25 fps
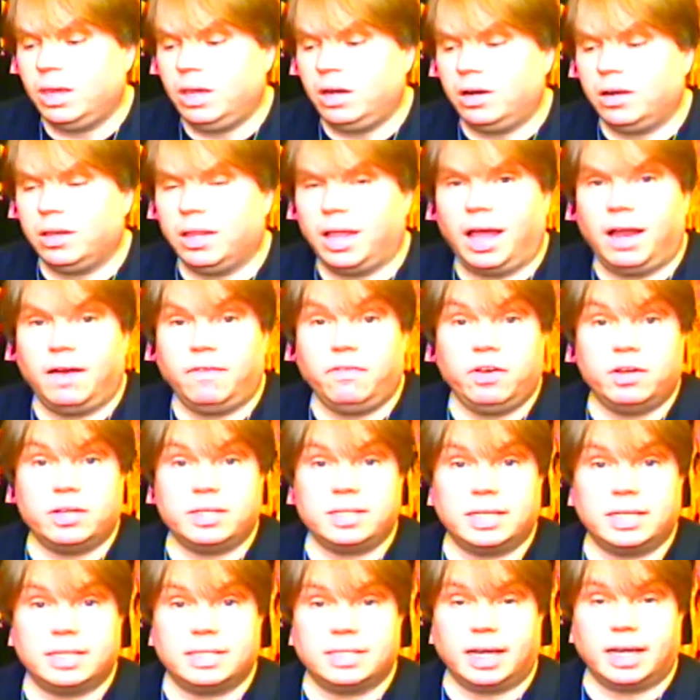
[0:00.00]
A lot of you
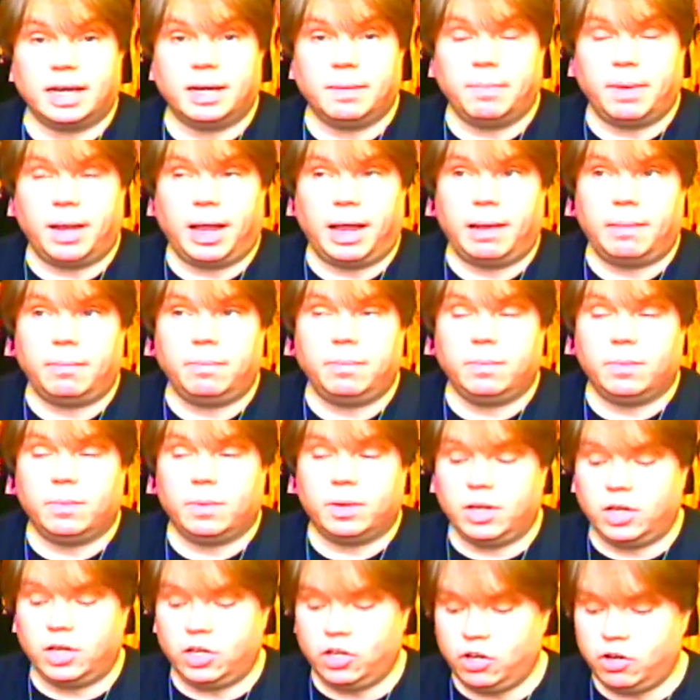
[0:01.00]
say, hey, Bob,
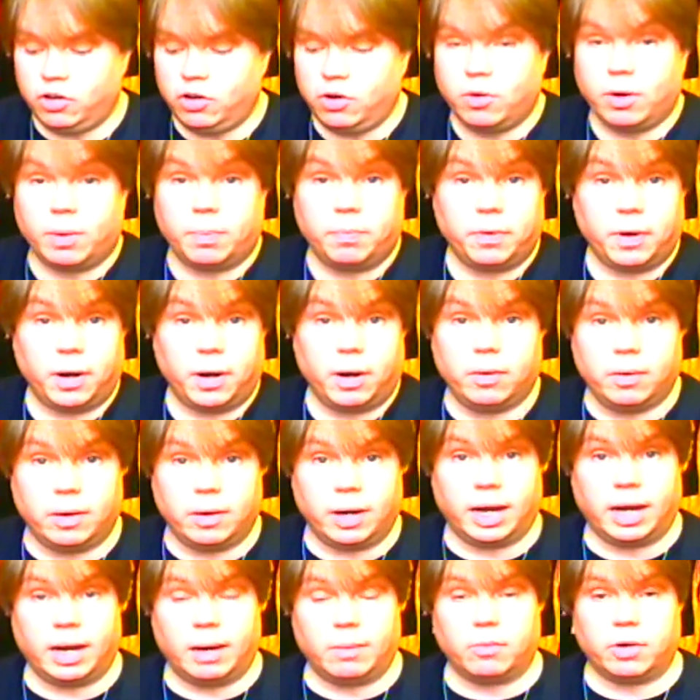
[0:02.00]
can you do a
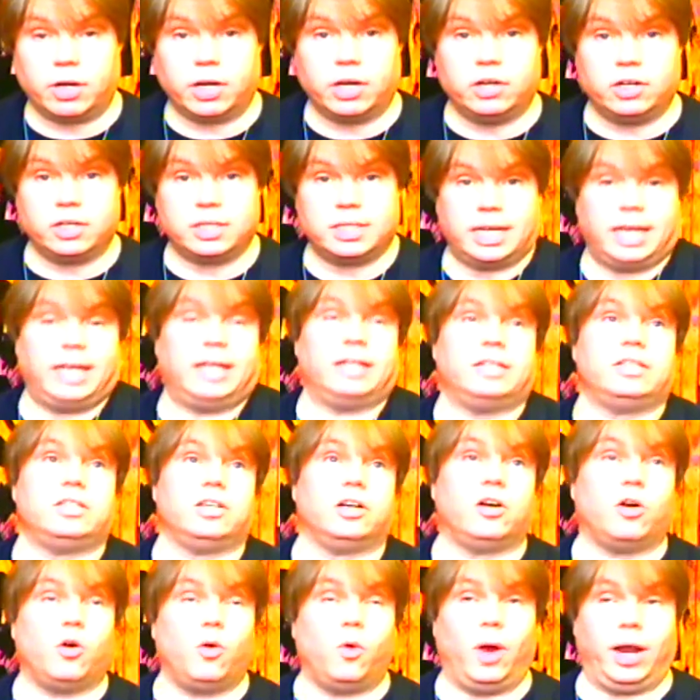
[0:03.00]
program where you just
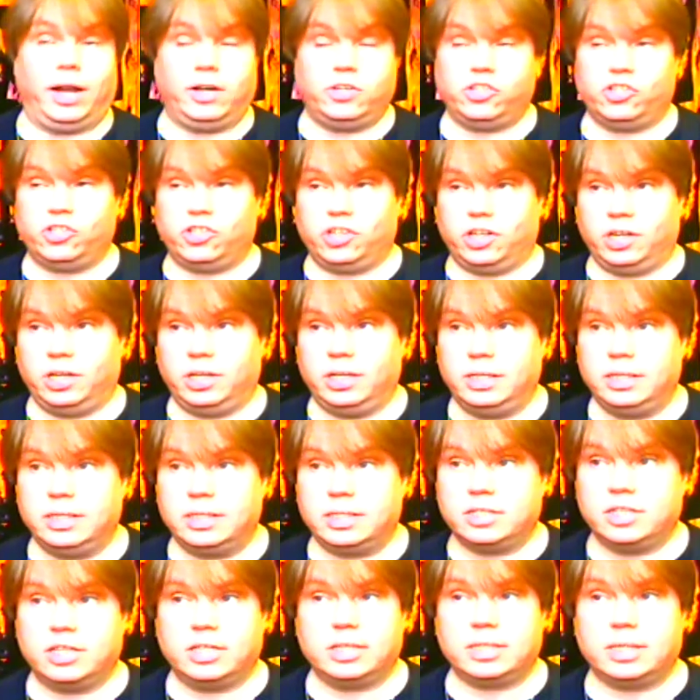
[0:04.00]
answer
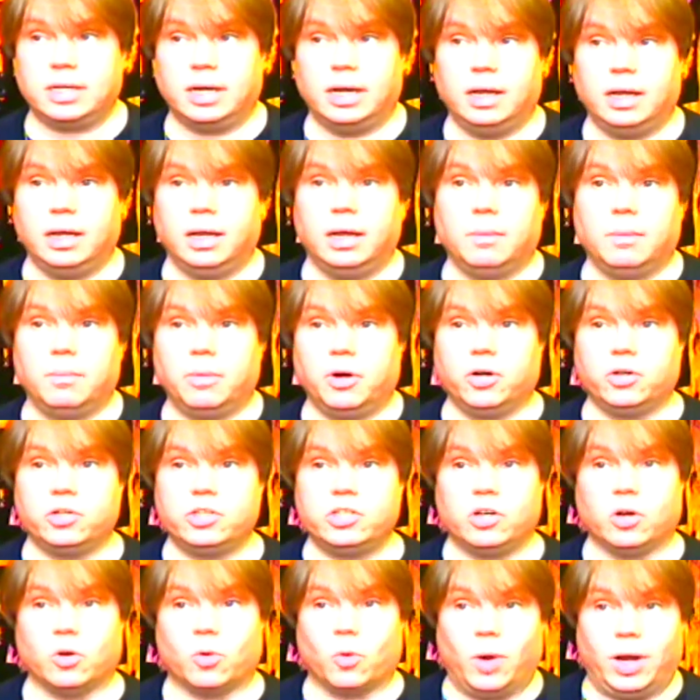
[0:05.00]
questions, just
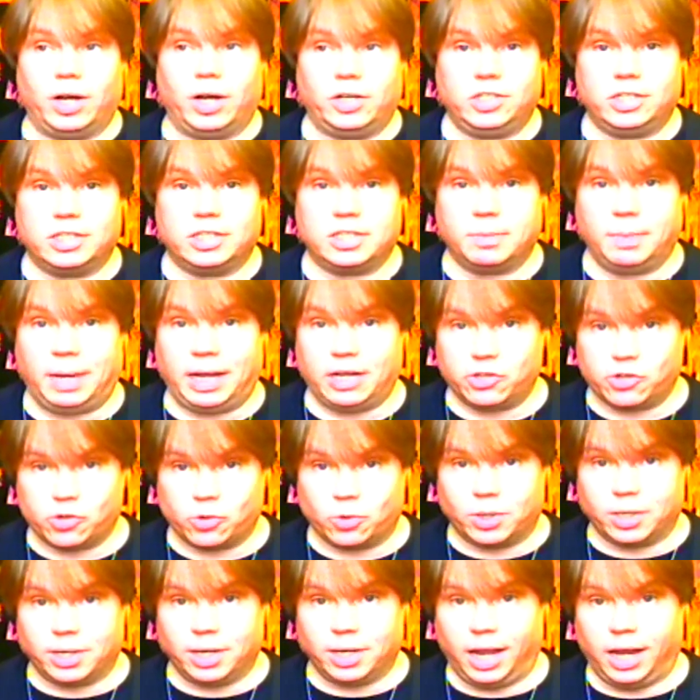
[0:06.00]
personal questions about
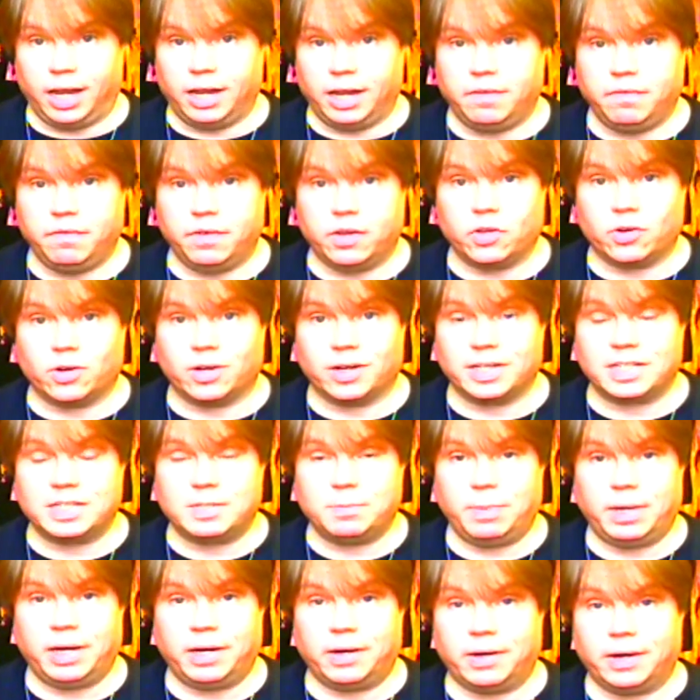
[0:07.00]
your life and your
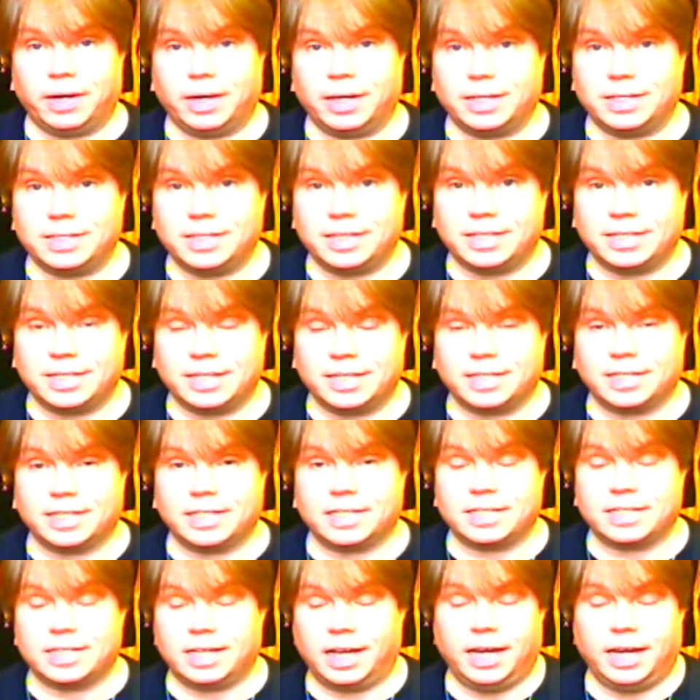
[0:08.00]
experiences as a
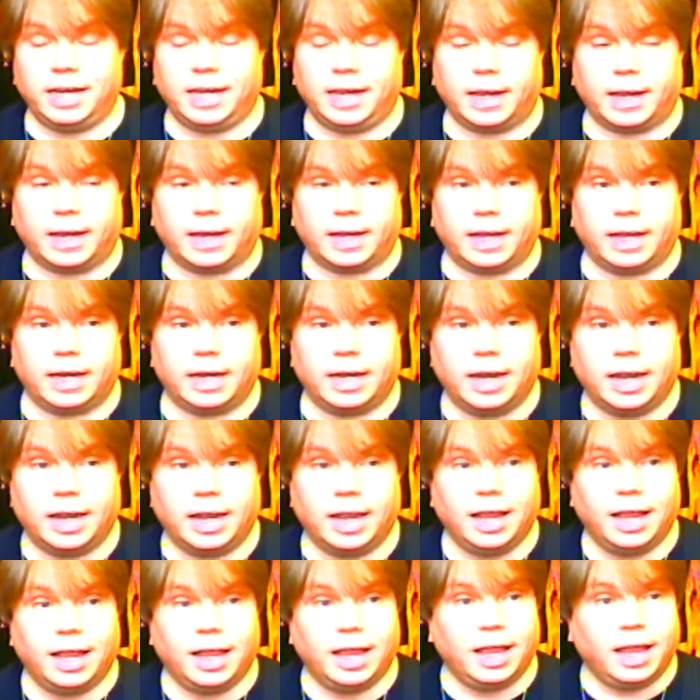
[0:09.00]
psychic? And
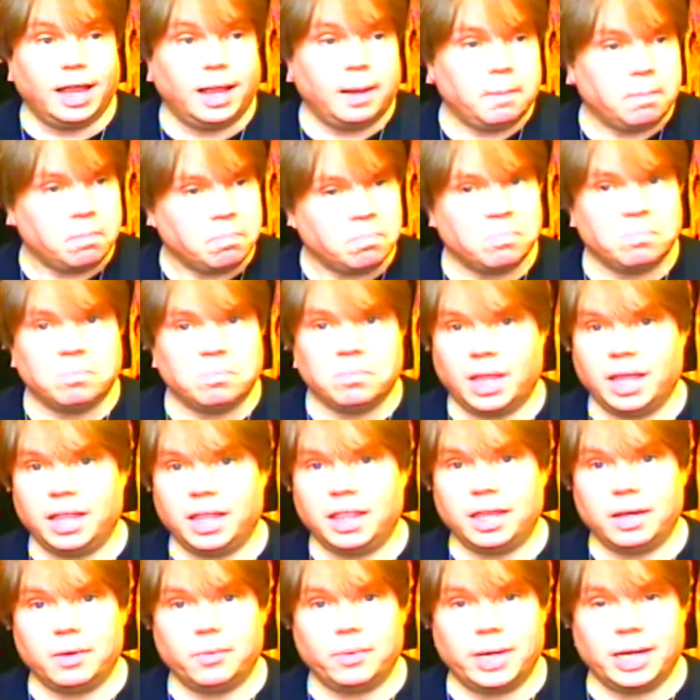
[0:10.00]
I
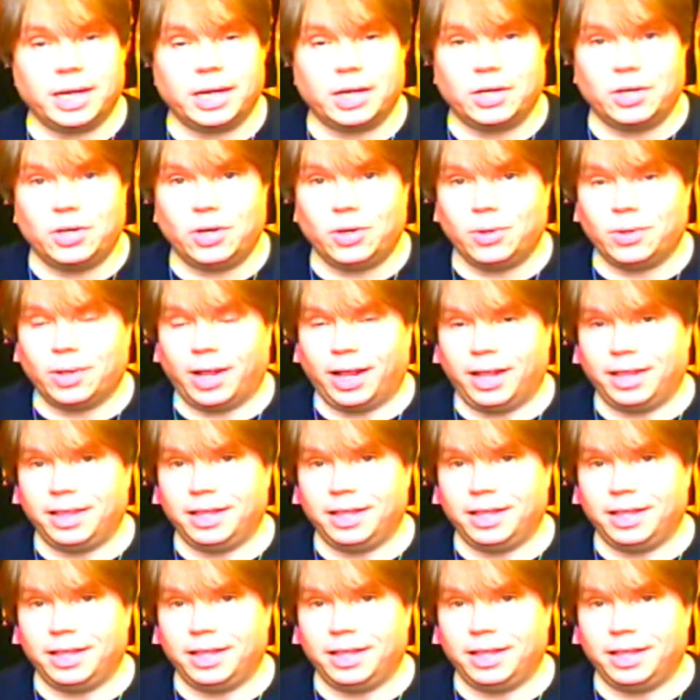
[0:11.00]
think we could do that.